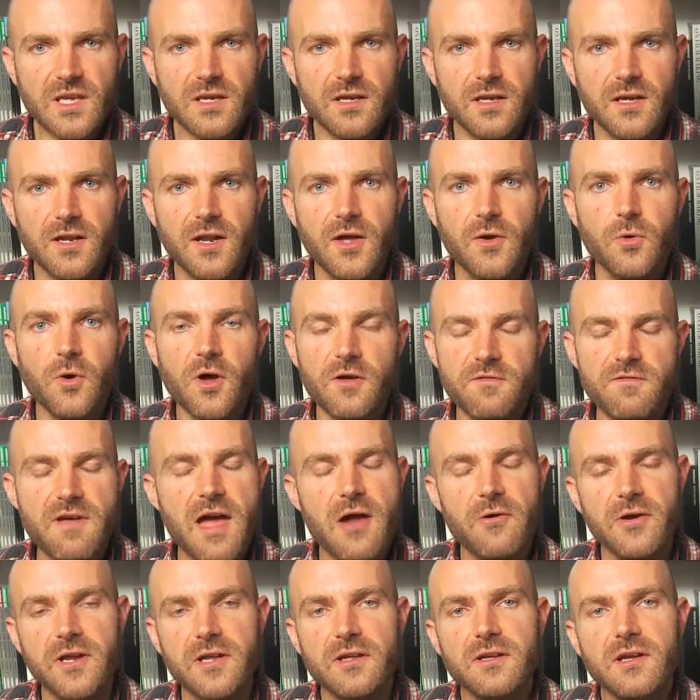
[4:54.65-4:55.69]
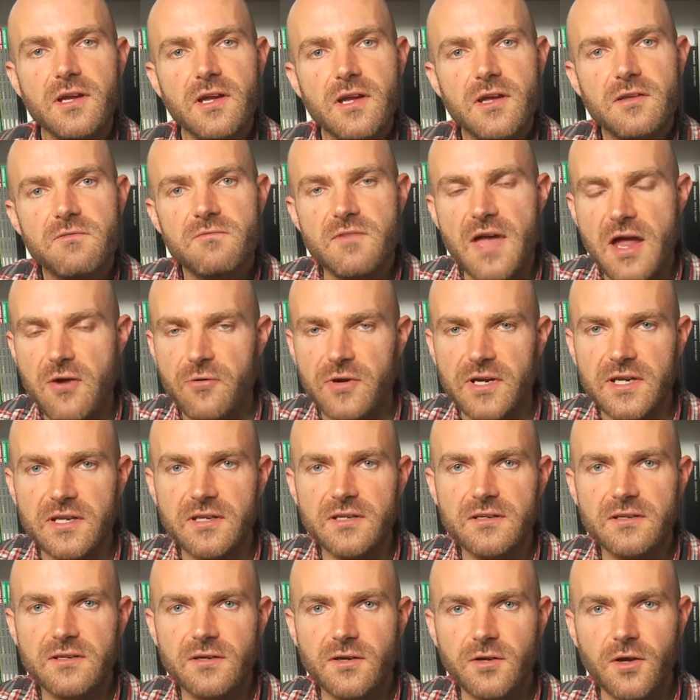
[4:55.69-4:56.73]
a very, very
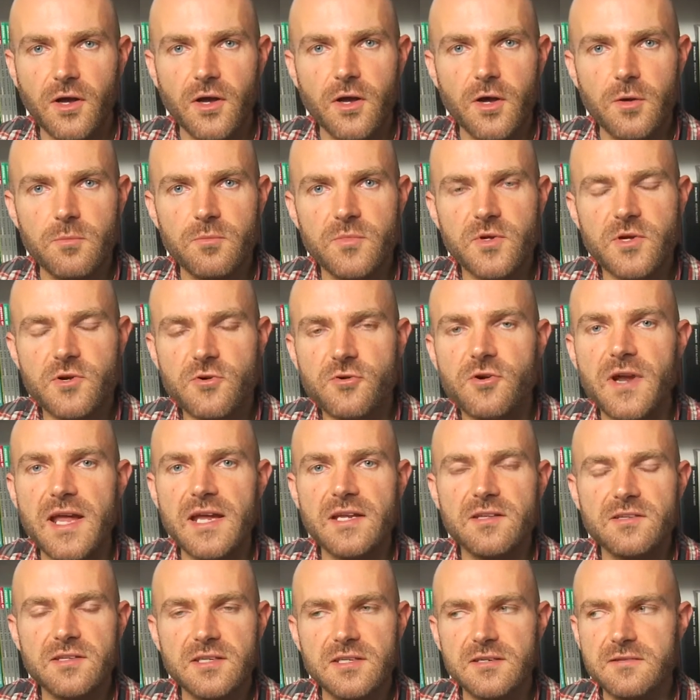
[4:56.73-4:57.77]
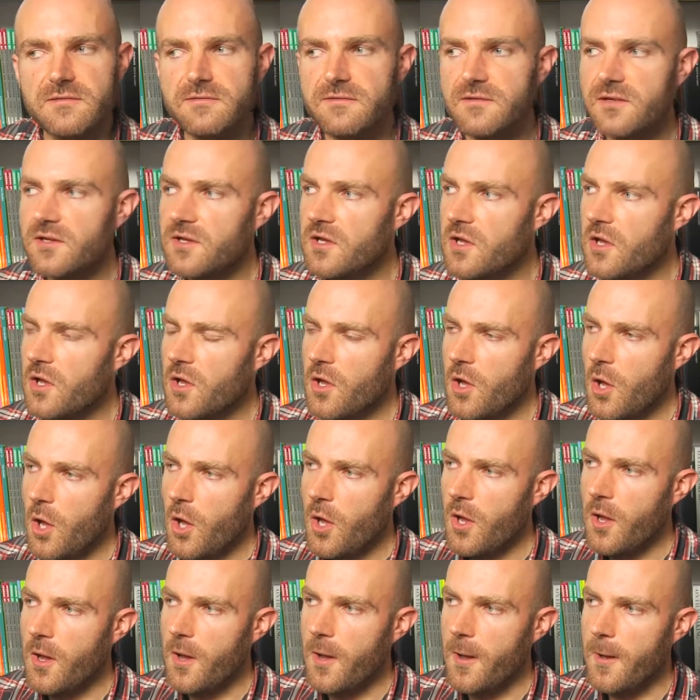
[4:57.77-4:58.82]
creative,
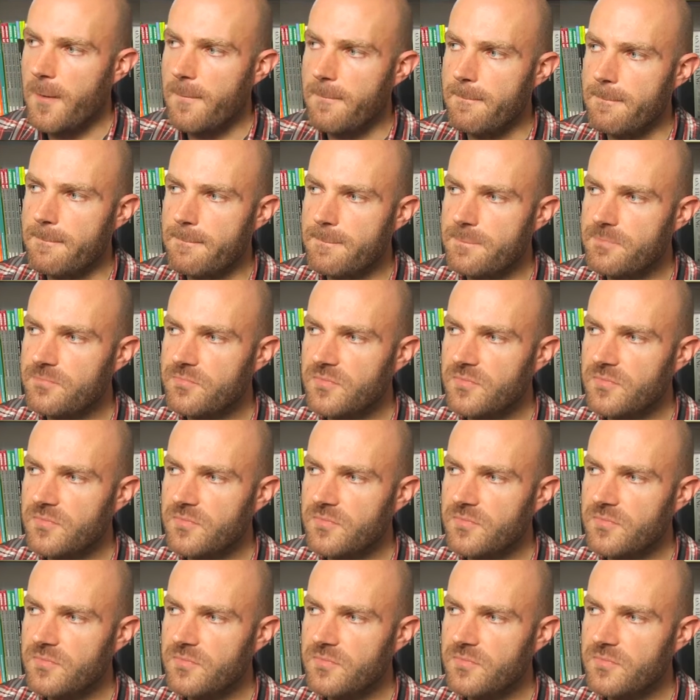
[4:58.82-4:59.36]
a